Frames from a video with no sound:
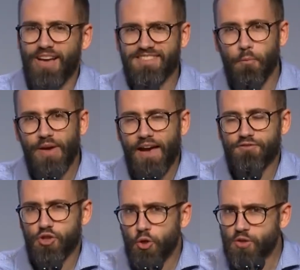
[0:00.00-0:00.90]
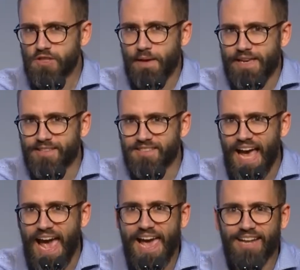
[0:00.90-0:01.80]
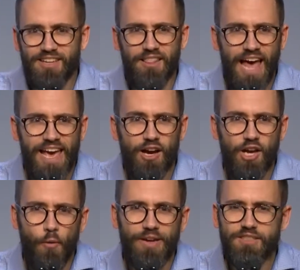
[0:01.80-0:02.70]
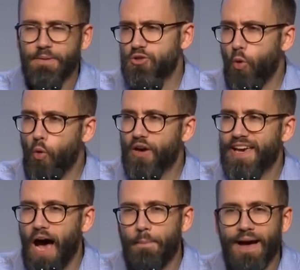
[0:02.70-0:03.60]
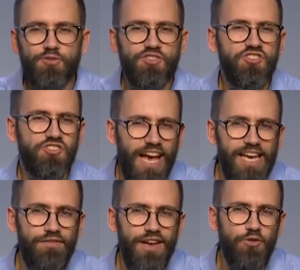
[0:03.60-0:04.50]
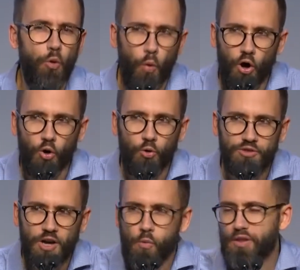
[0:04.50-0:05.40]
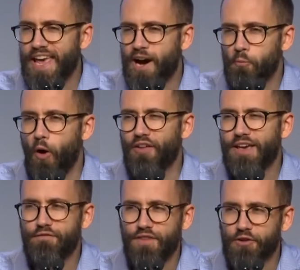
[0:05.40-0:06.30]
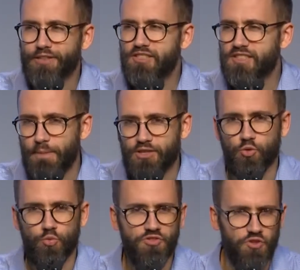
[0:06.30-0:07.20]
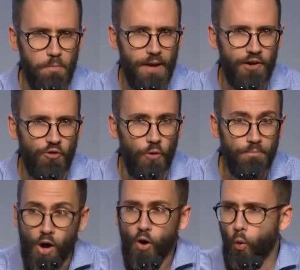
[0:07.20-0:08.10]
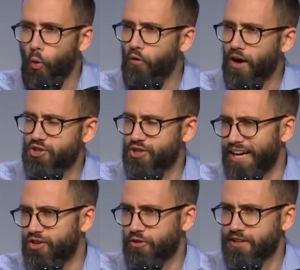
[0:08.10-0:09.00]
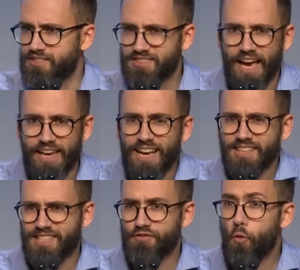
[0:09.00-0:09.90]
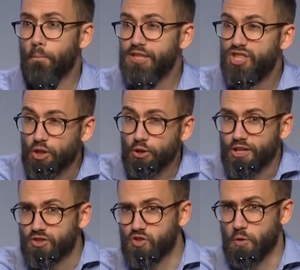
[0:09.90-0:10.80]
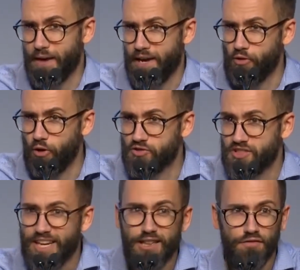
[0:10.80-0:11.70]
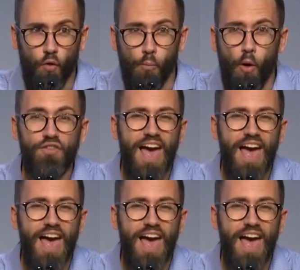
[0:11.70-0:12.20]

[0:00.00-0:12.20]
I said we have two speakers, and they are going to be talking about saving the world with the help of a very special superhero, or I should accurately say, several bajillion superheroes in the form of